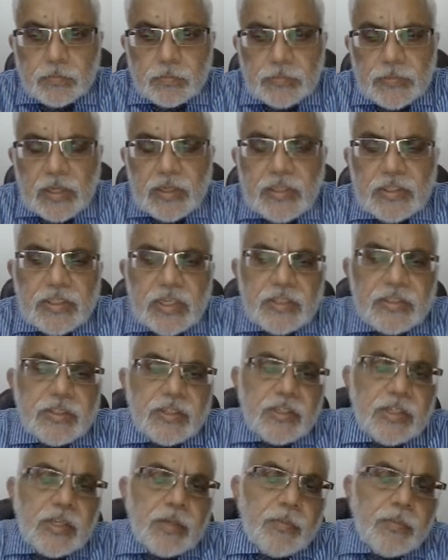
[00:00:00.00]
And he sends a
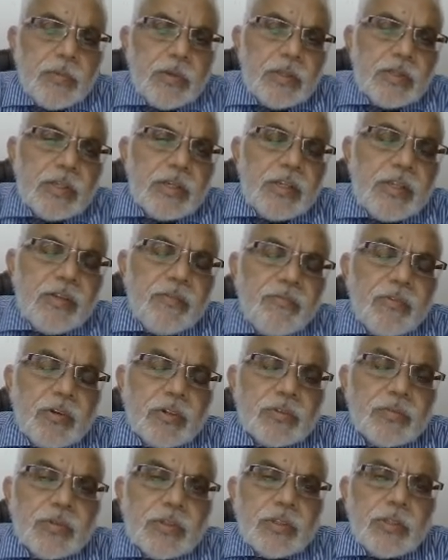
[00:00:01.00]
team, the team
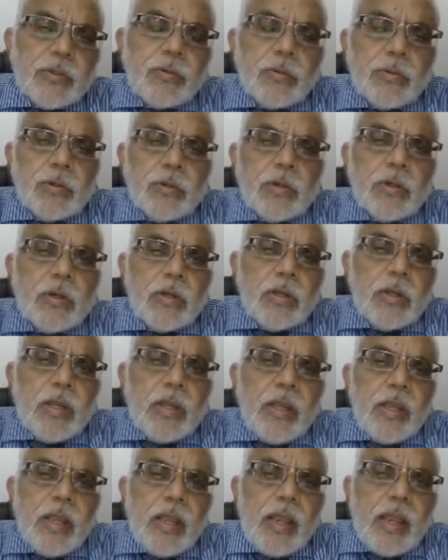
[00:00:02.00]
works with you,
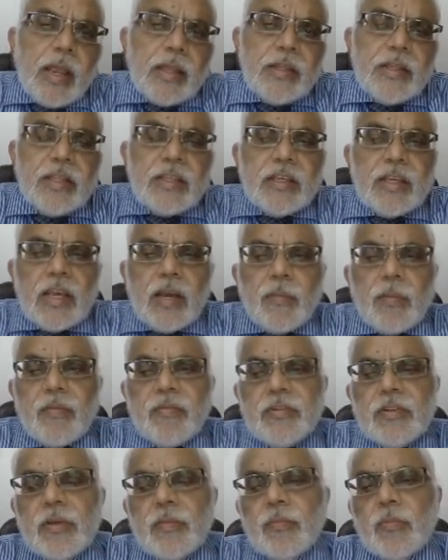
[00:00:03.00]
and they come up
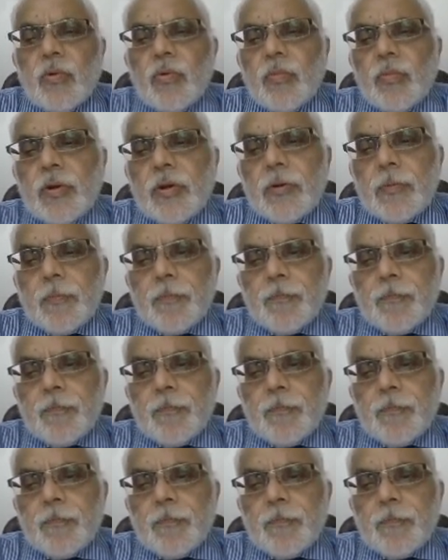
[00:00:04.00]
with the improvement.